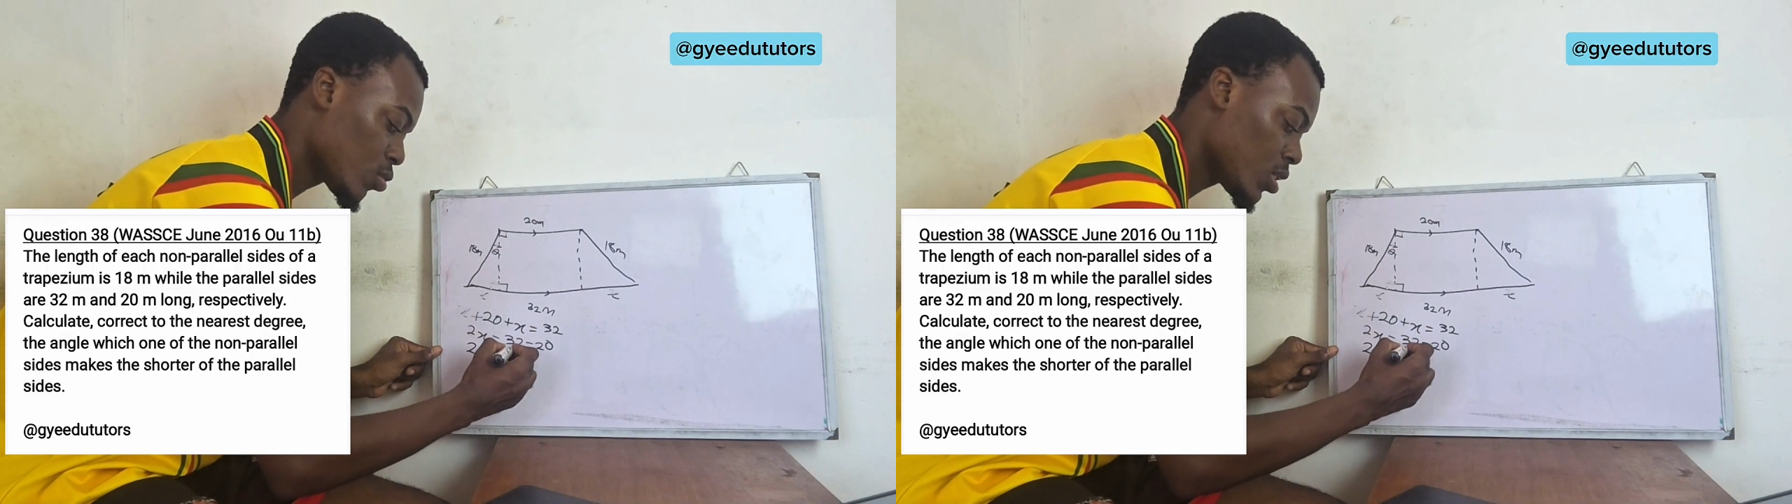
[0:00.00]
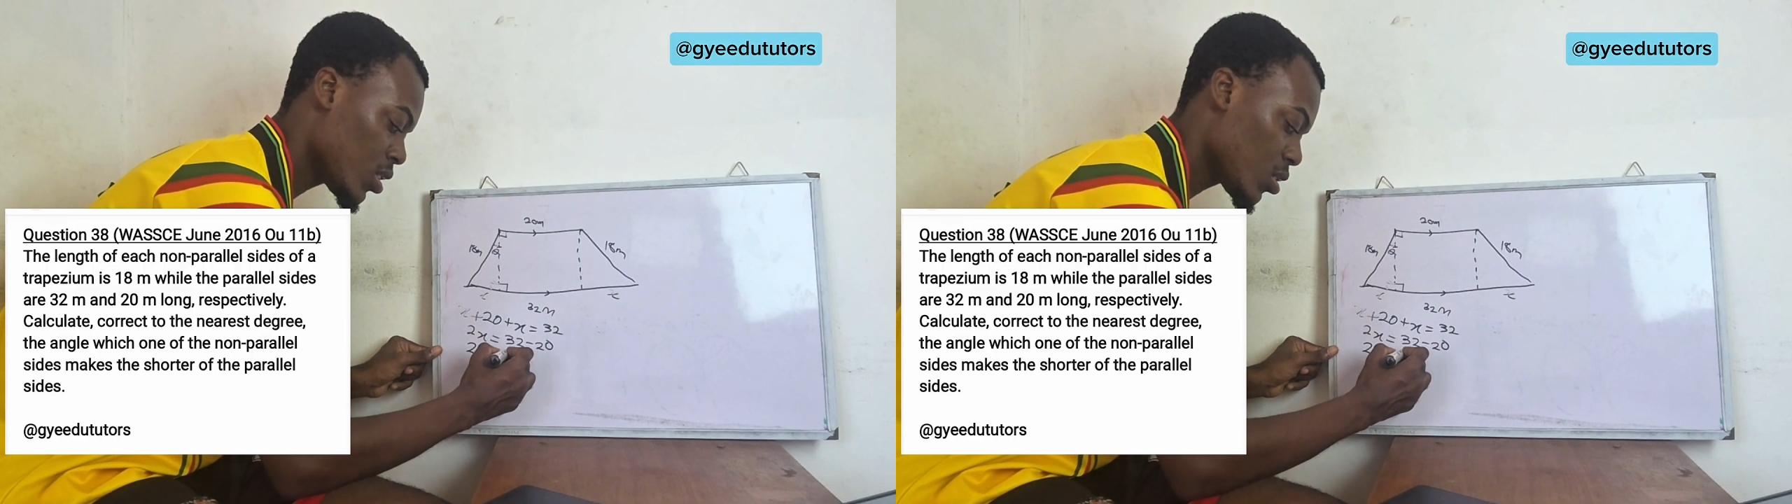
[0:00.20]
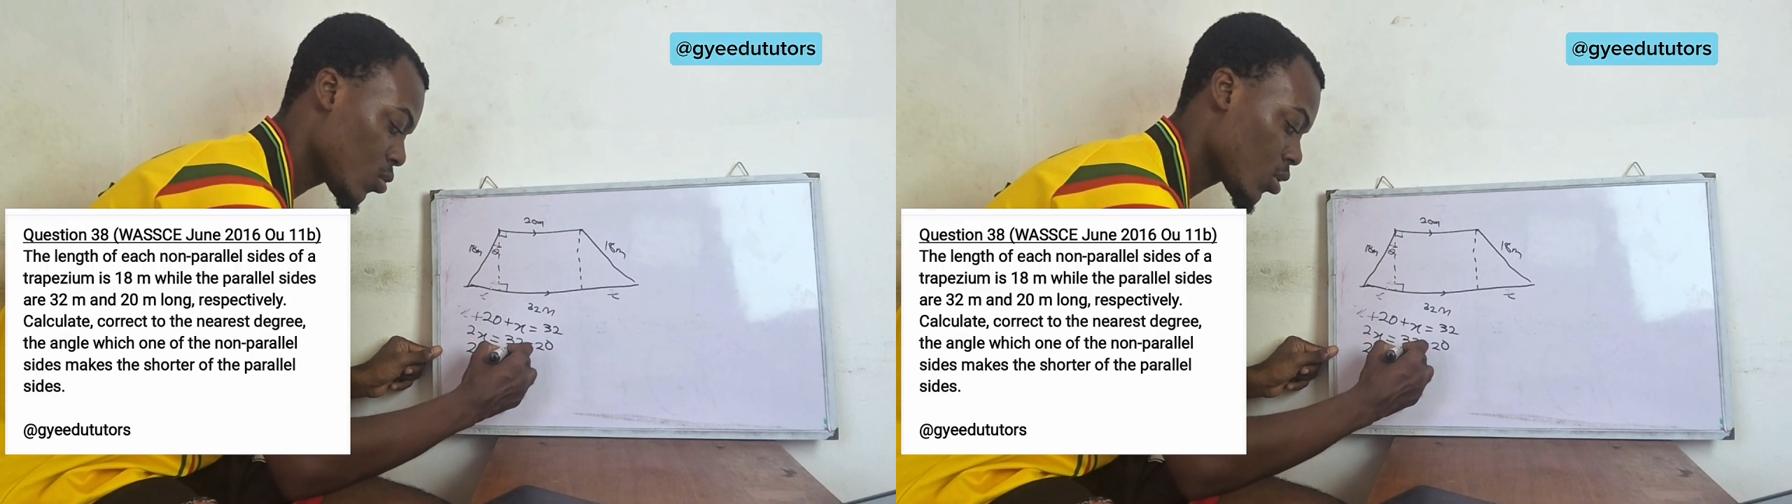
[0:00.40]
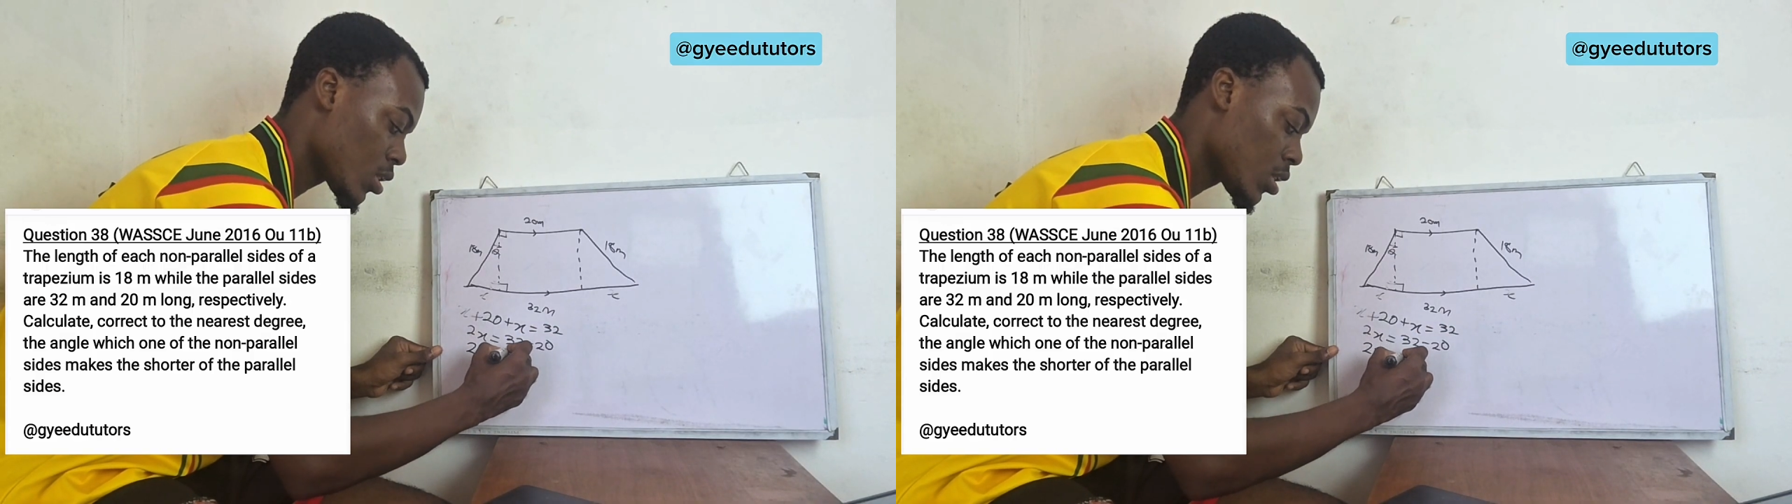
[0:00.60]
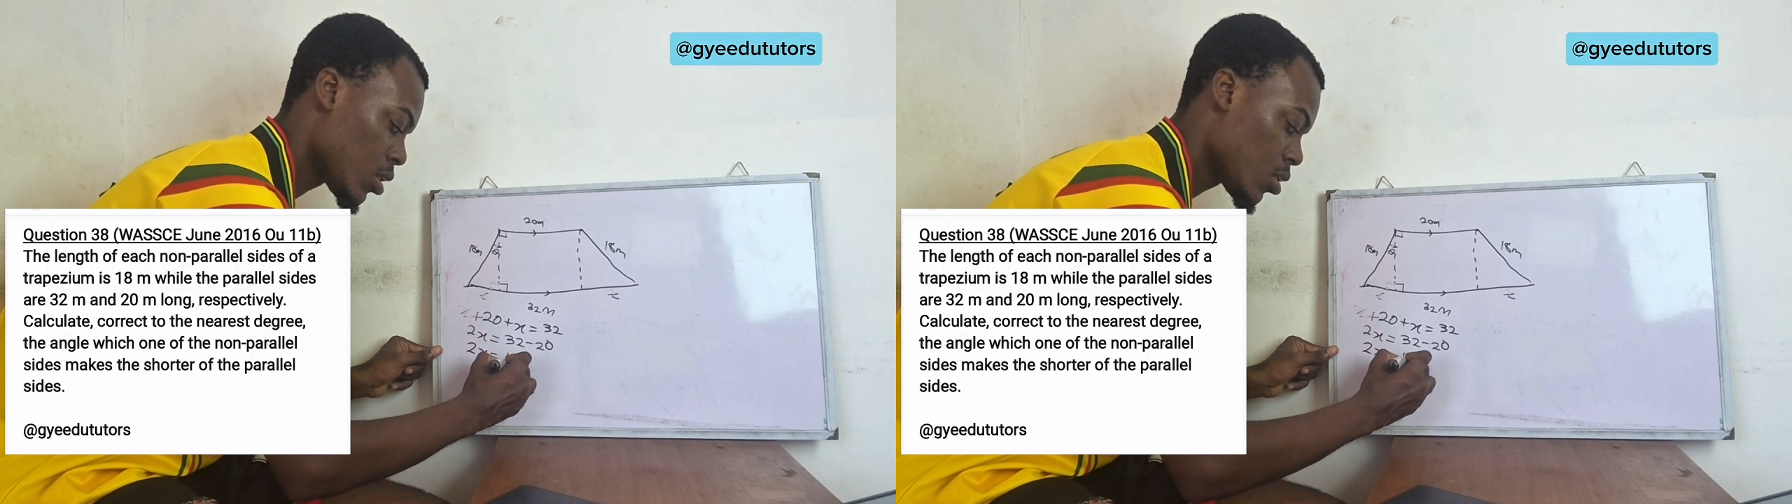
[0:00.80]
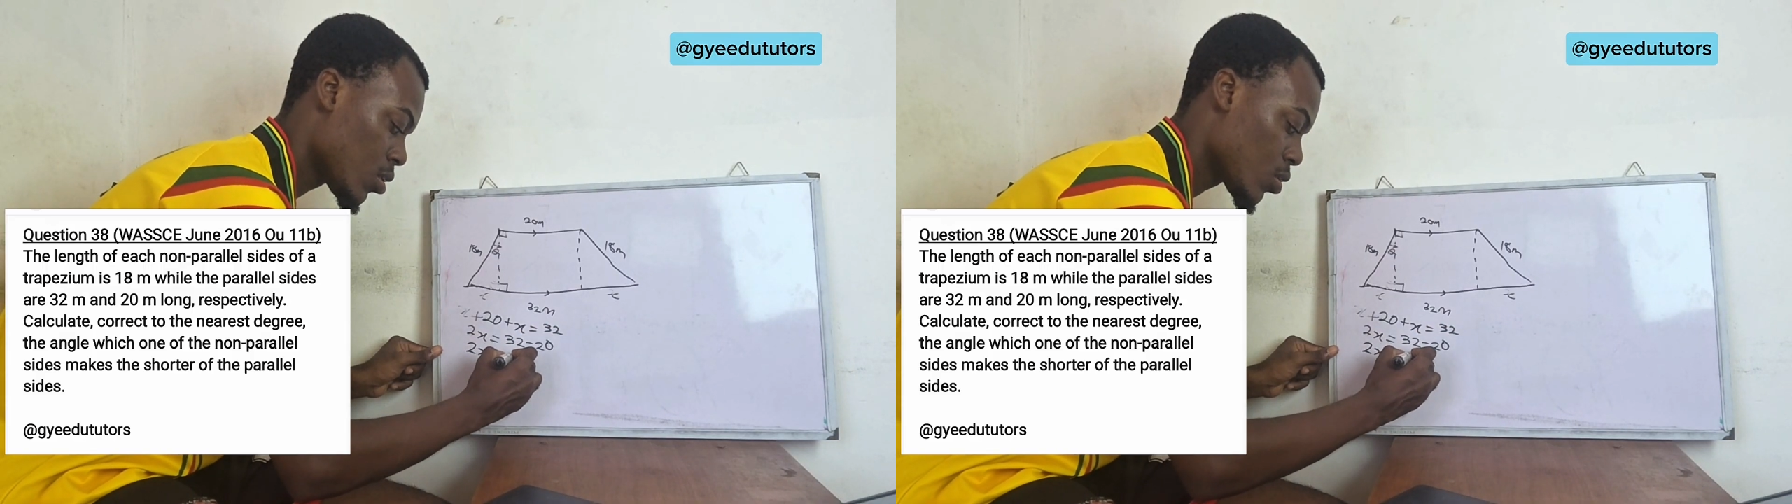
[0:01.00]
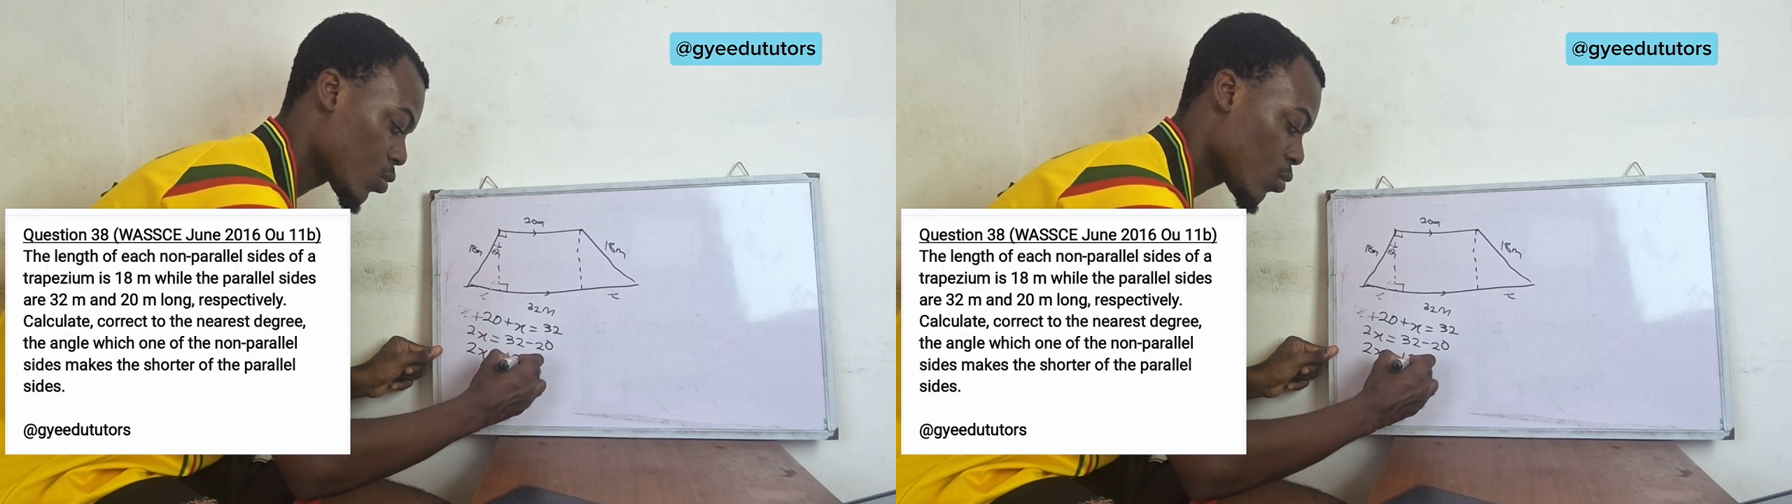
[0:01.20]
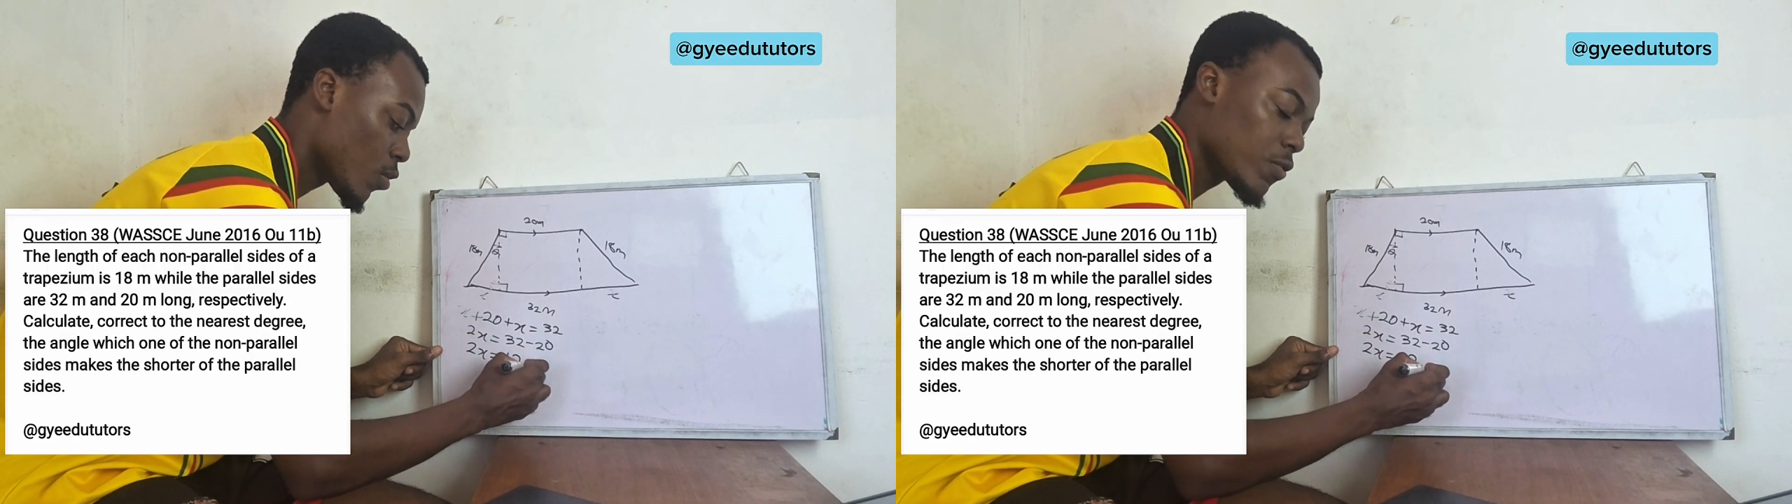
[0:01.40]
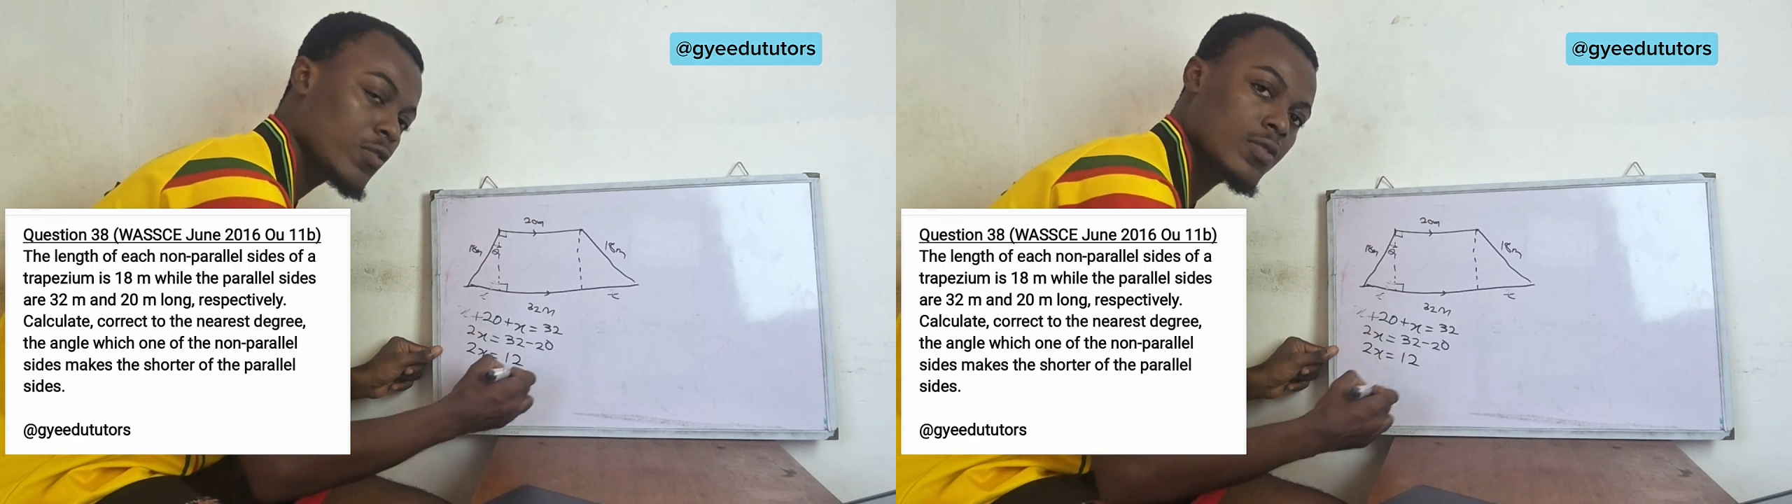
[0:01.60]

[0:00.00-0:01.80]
20 is 12.